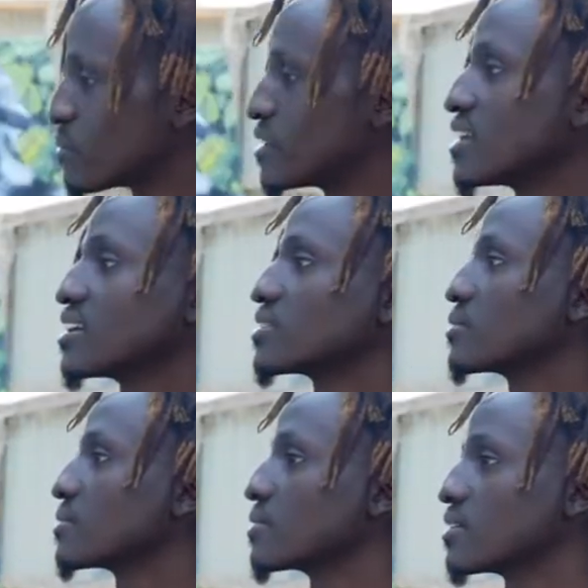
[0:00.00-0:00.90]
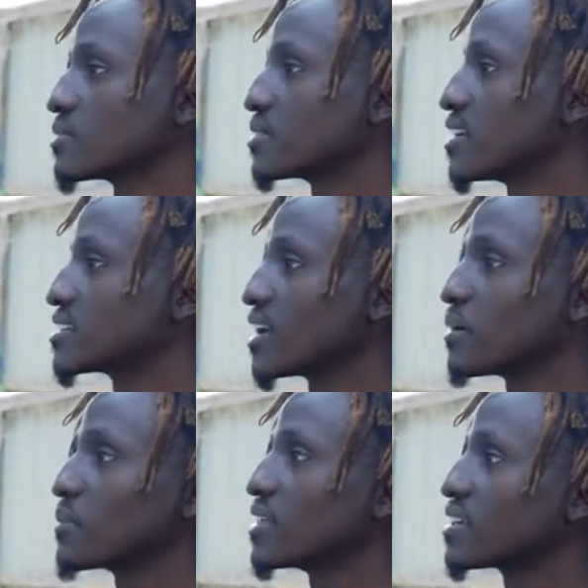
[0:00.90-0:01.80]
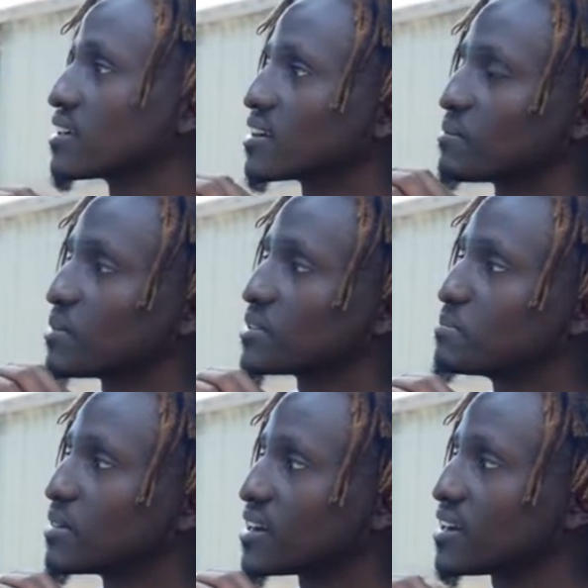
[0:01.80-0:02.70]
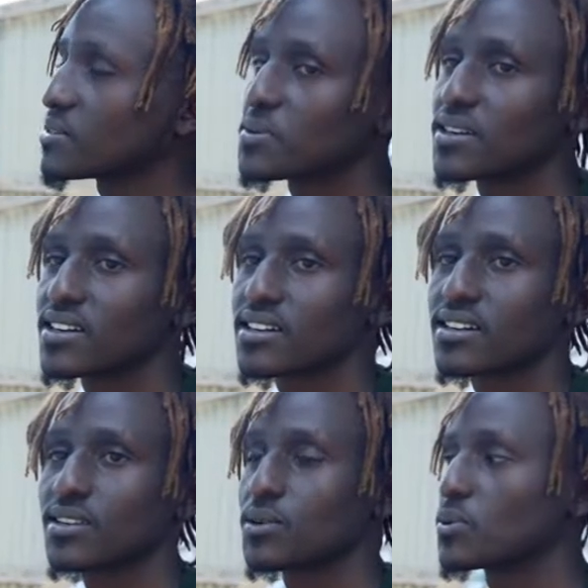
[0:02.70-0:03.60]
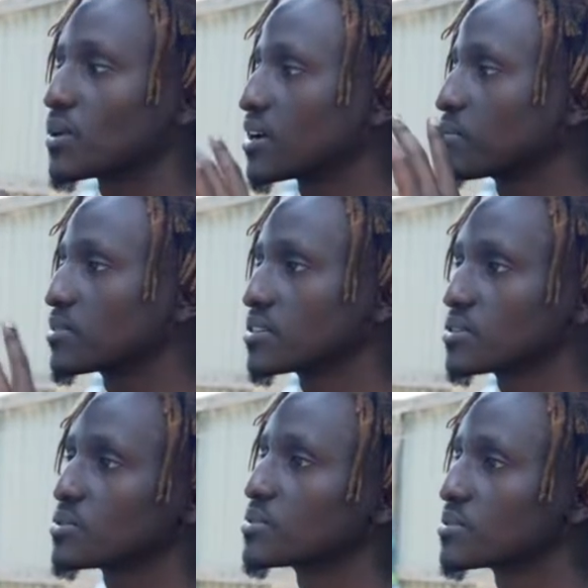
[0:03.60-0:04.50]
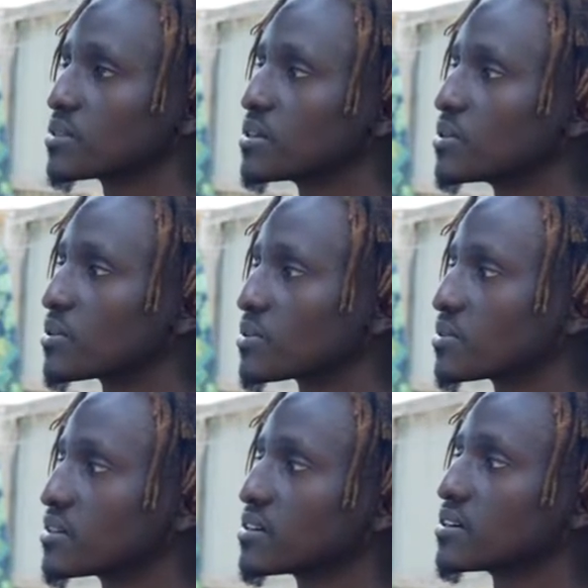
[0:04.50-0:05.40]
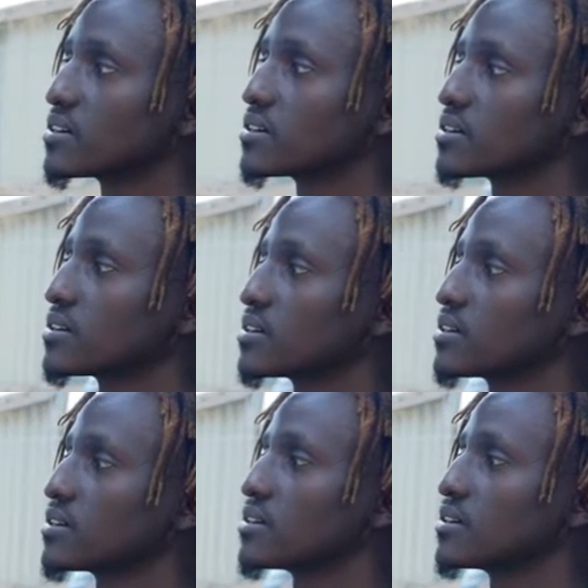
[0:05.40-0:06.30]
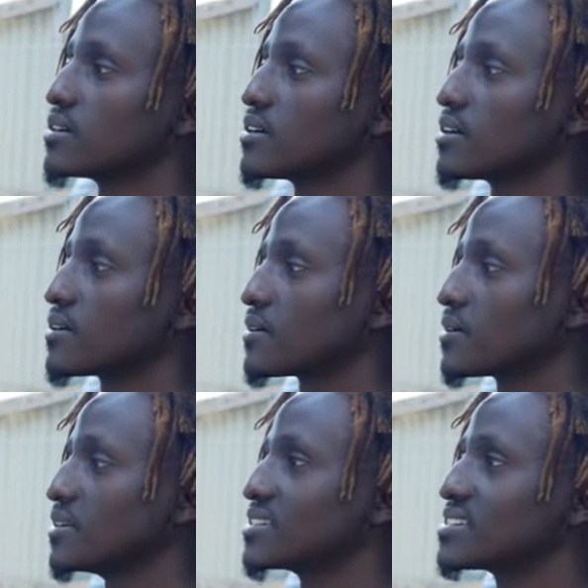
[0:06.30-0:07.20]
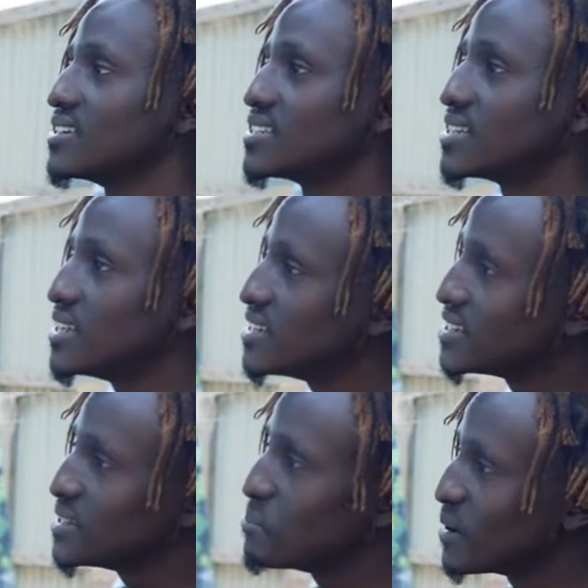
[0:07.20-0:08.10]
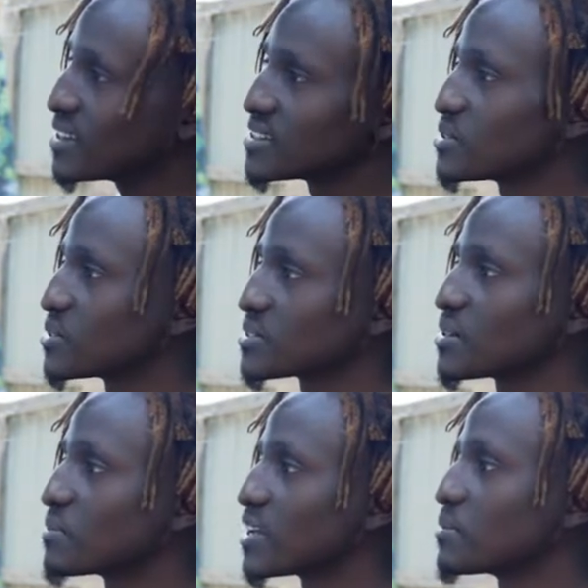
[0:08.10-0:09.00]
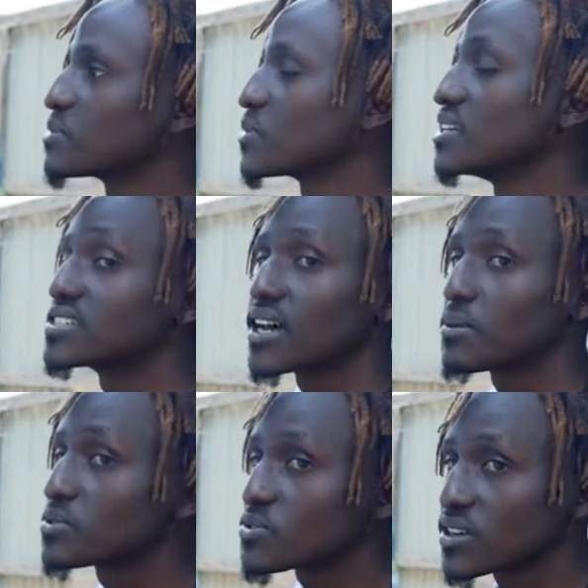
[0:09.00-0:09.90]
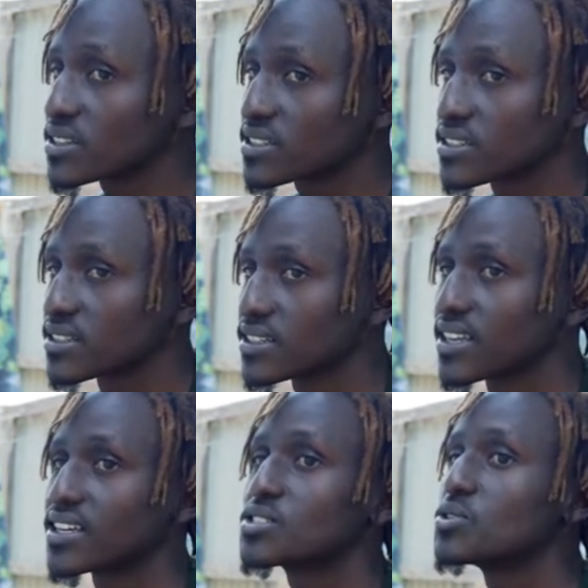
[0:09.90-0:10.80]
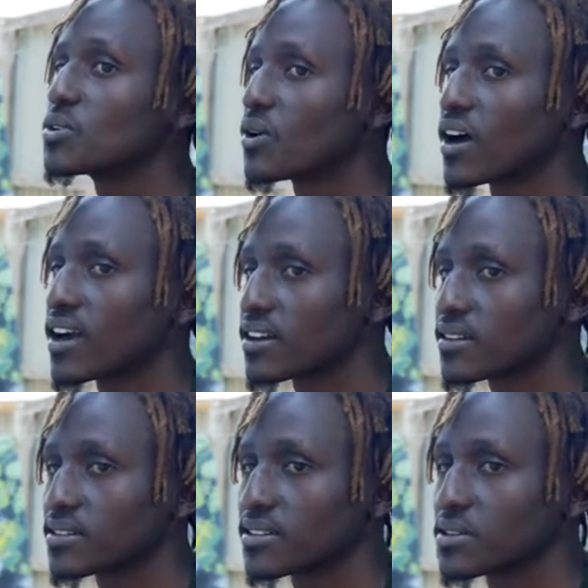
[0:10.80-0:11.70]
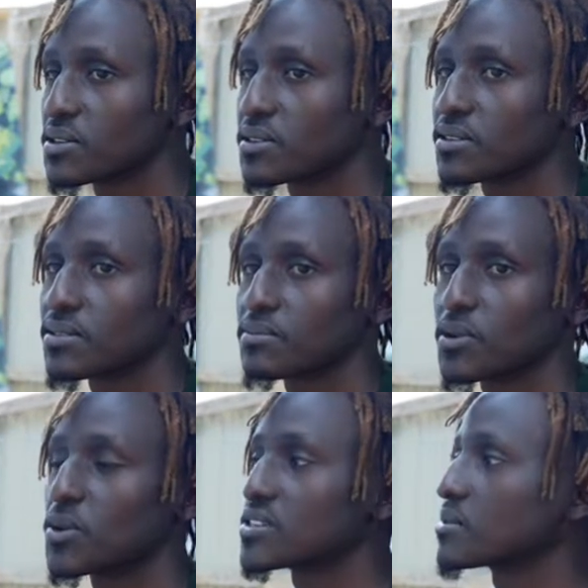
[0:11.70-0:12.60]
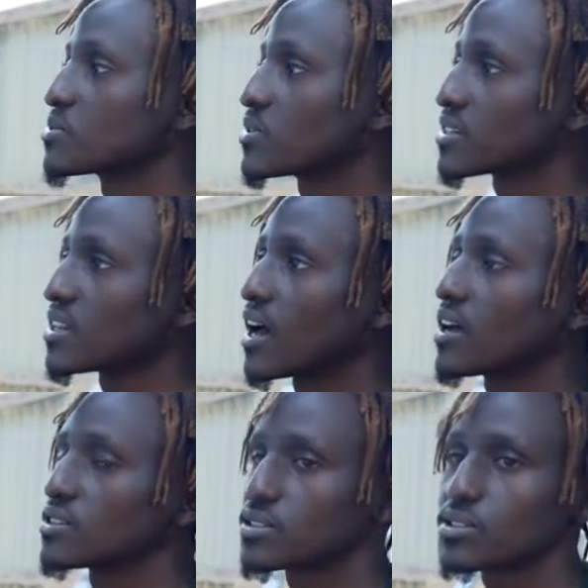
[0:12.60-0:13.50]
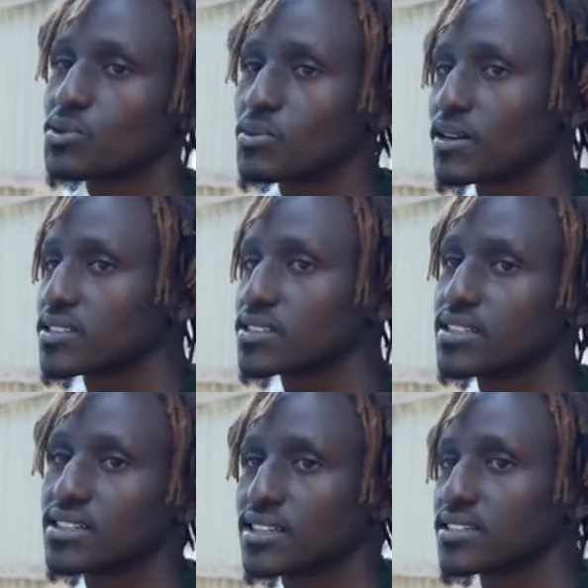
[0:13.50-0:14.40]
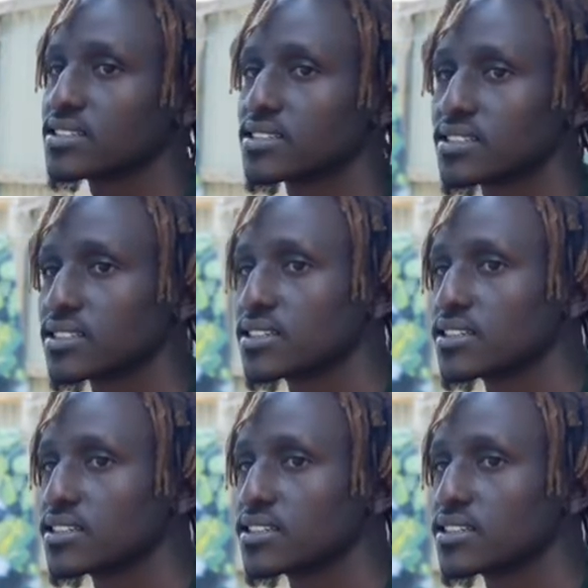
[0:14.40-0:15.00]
me, like uh, to take time thinking about my artwork or what I'm gonna do, you know, uh, it, it, it depends, you know. Sometimes when it's abstract, it takes you longer, you know because abstract has too much details.